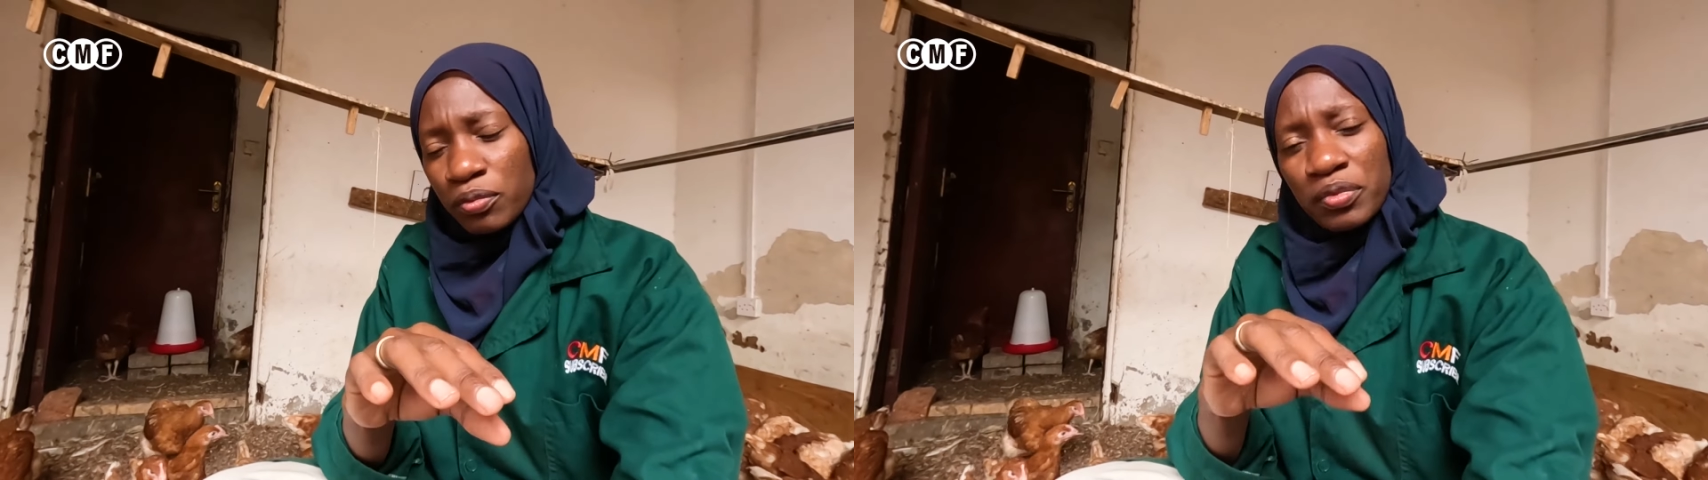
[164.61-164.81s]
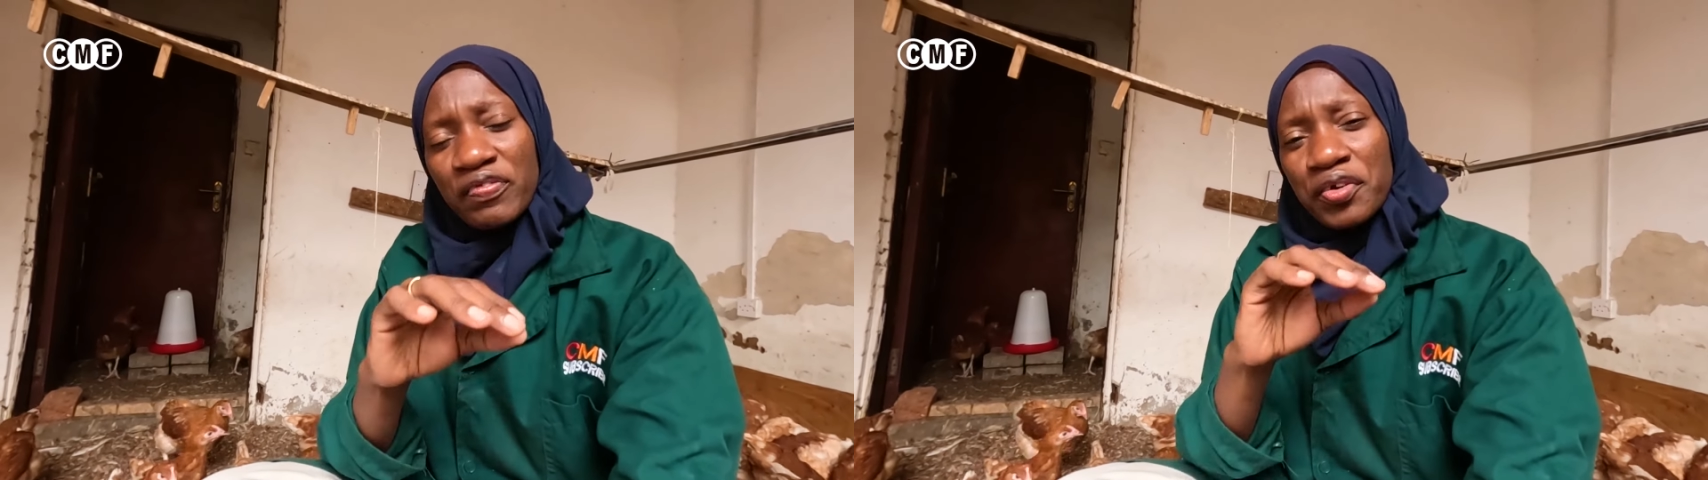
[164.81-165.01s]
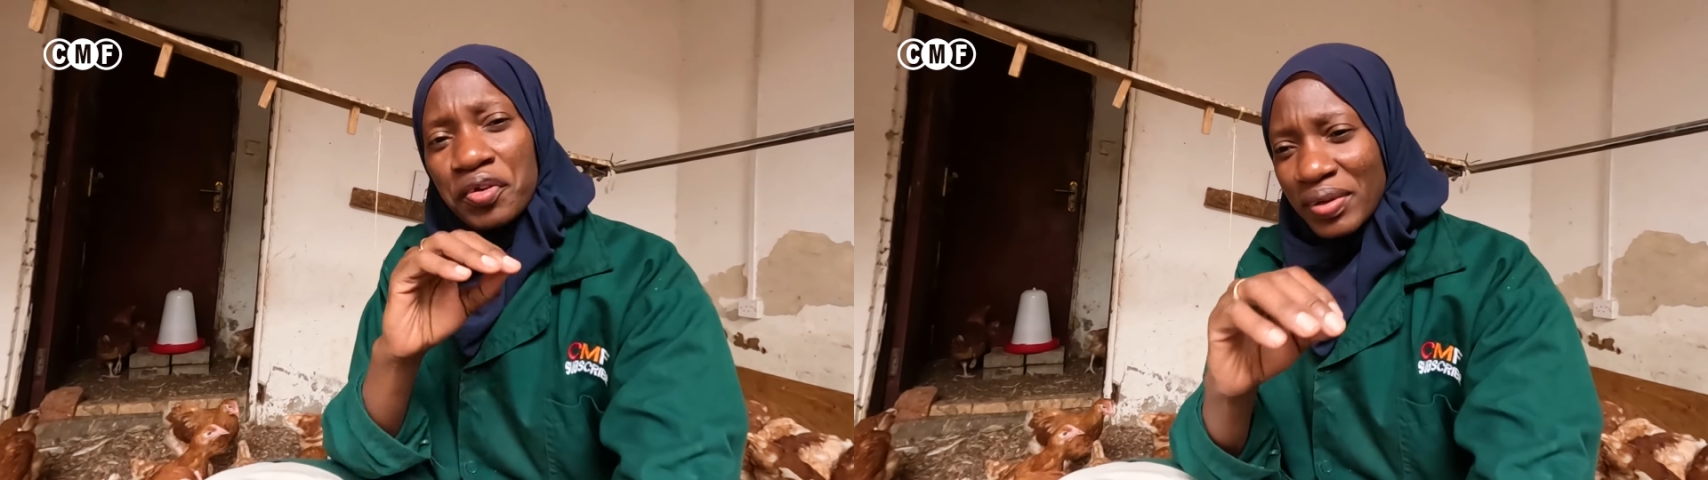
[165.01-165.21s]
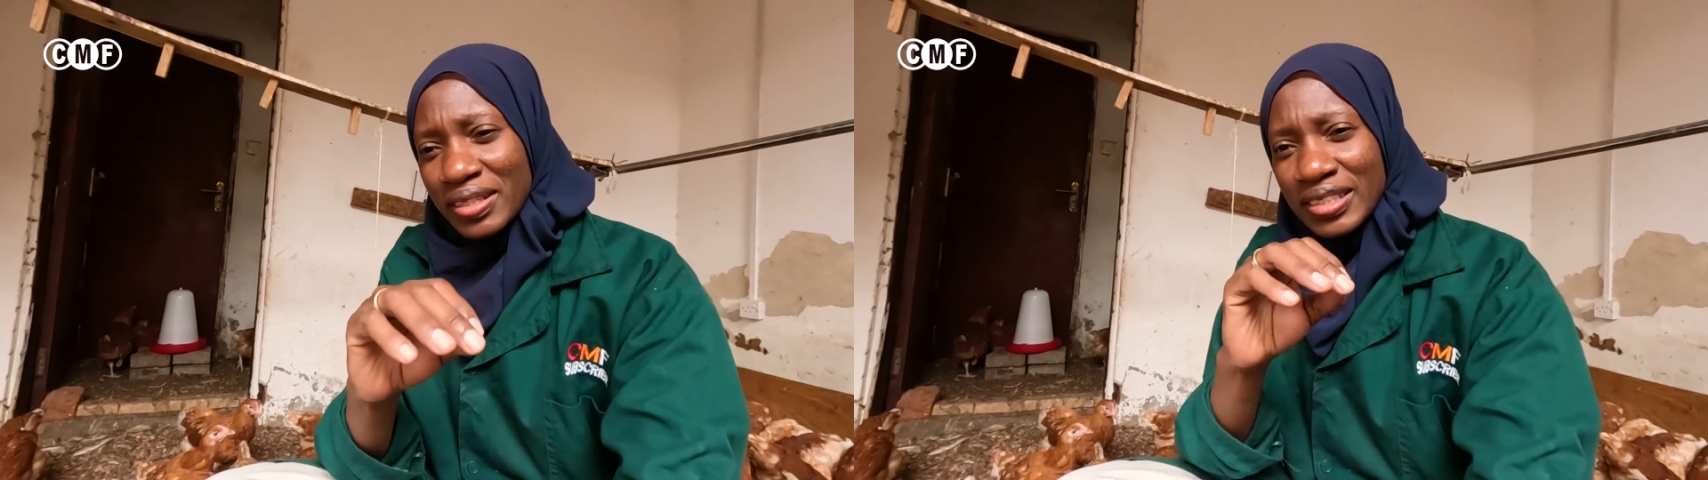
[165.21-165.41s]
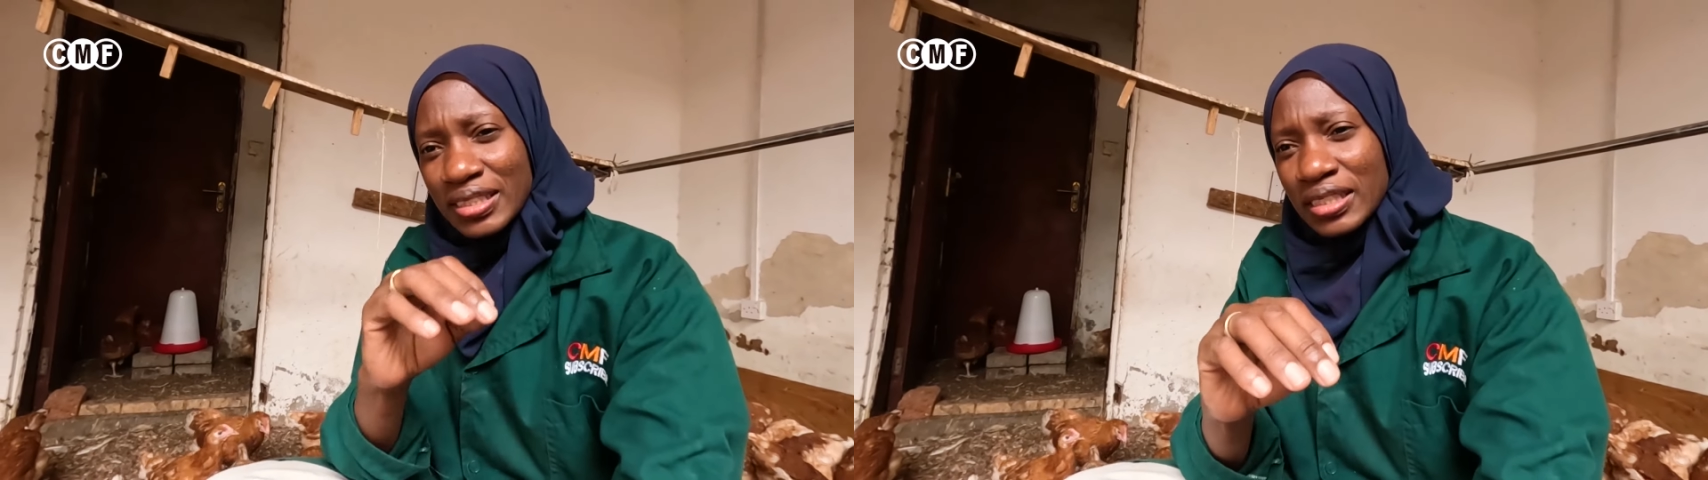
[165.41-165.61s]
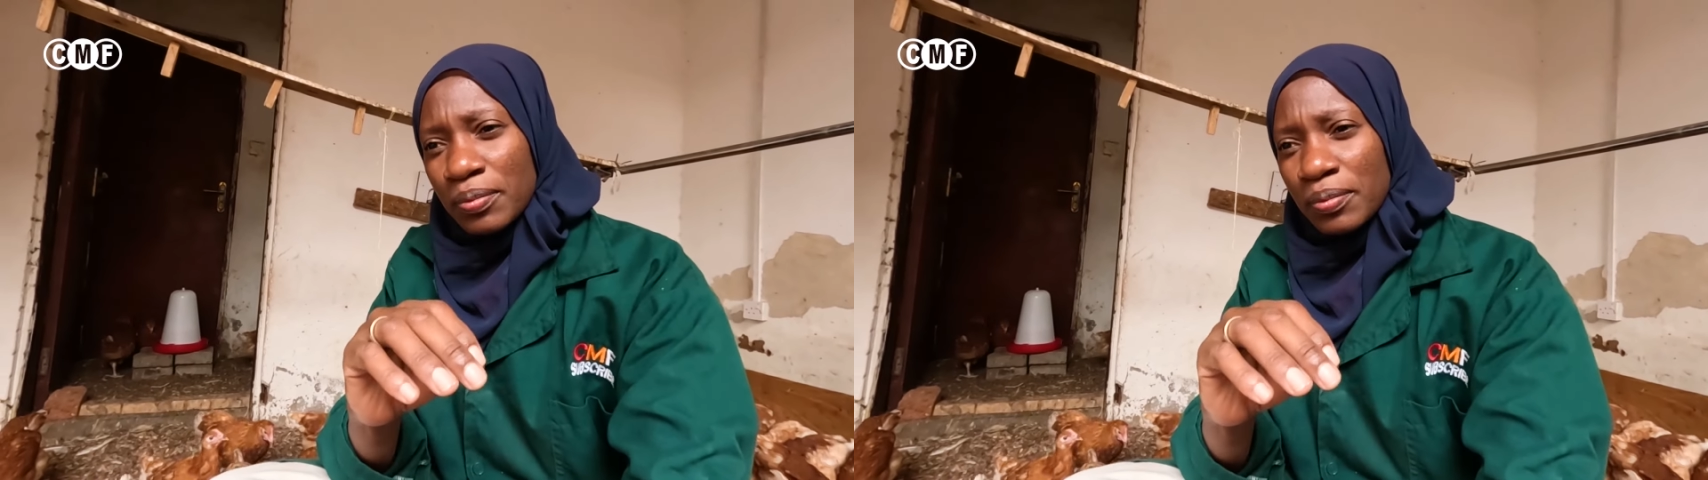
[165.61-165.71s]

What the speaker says: before you even think